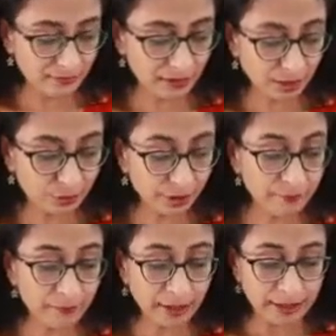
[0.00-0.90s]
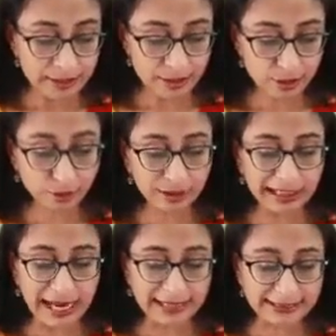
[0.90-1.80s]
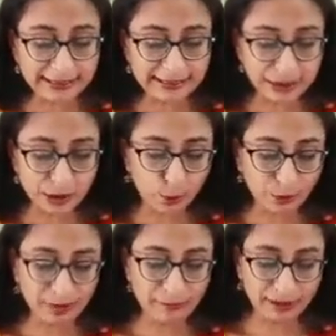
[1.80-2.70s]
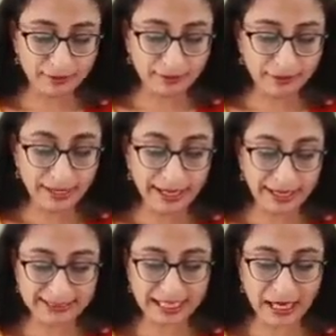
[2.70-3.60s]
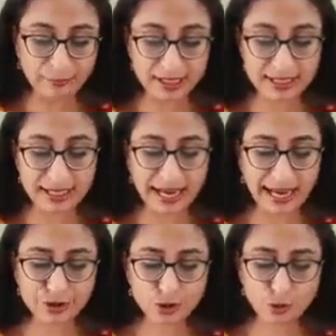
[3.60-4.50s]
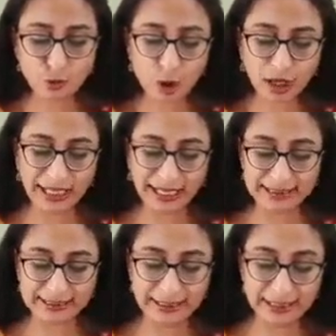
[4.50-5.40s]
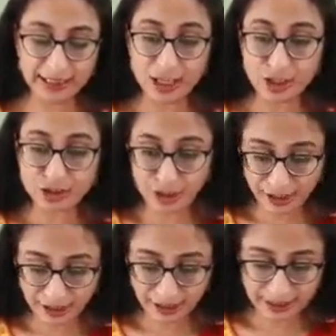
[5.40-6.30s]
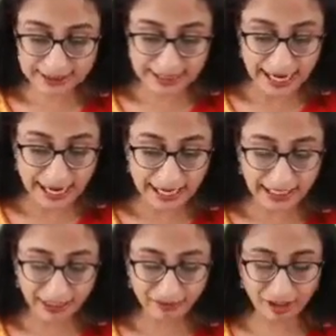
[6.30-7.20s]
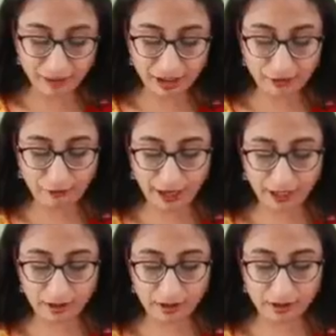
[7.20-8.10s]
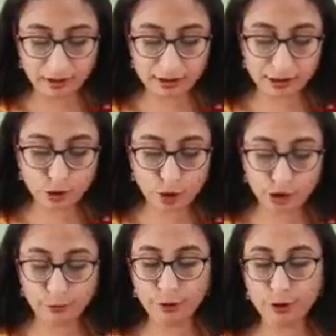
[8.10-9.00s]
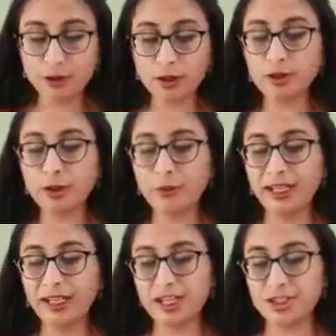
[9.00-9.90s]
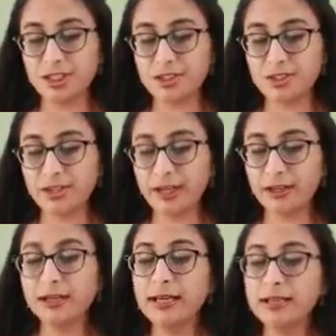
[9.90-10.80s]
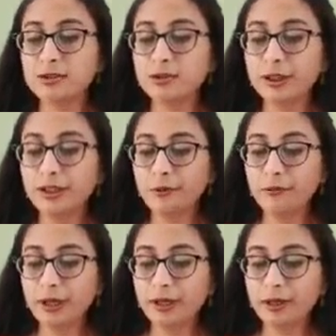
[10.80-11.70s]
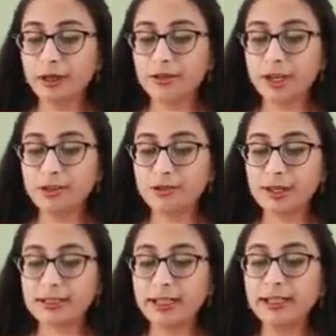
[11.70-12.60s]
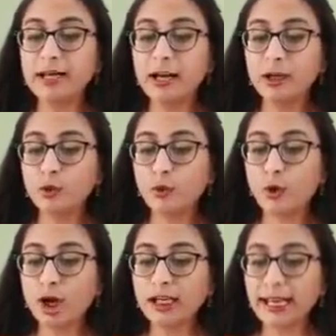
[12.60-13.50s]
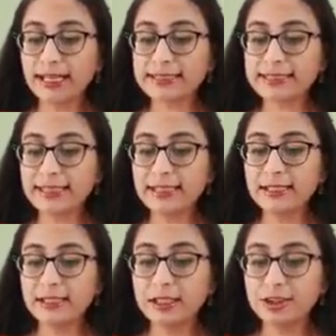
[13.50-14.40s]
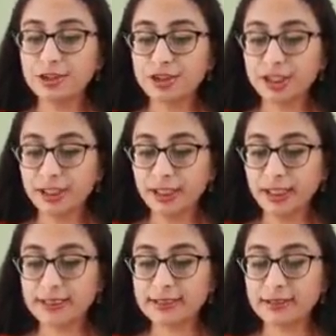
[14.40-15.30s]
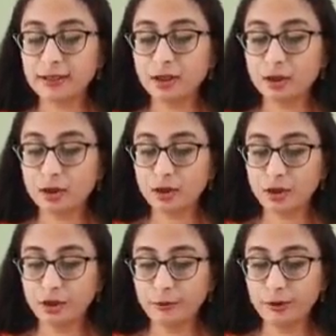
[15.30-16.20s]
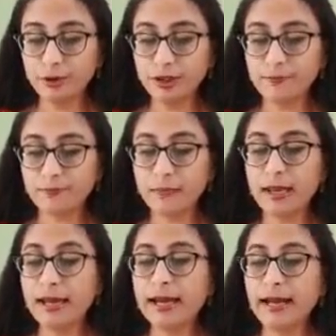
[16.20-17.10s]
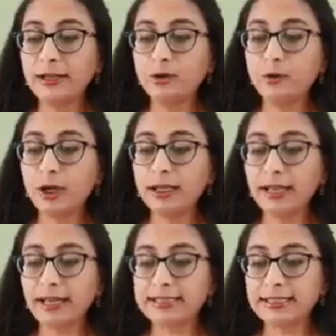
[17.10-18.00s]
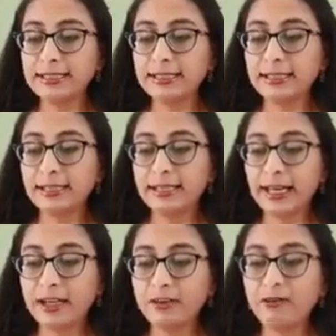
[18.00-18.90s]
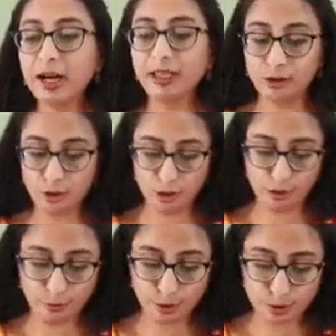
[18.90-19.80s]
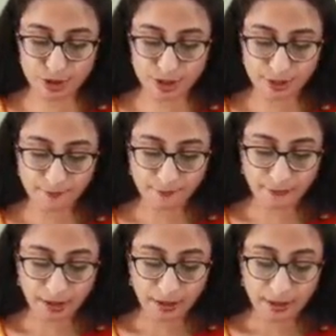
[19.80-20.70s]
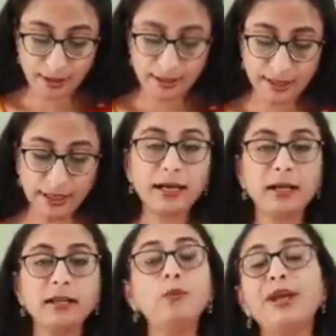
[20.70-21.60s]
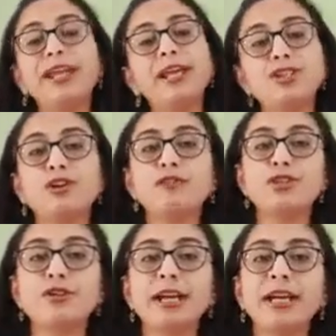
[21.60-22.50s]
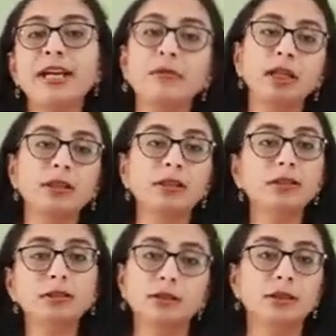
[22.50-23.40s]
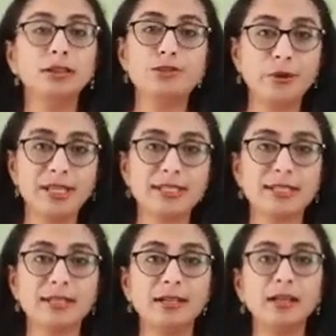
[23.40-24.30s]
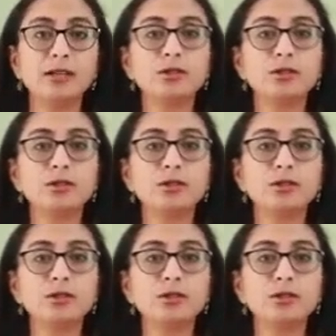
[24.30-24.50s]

Okay. So the classical twin method examines as to what extent genetics and environmental factors contribute to the variation in a trait. So here we are trying to understand to what extent genetics contribute and to what extent environment contributes in the variation of a trait among the twins.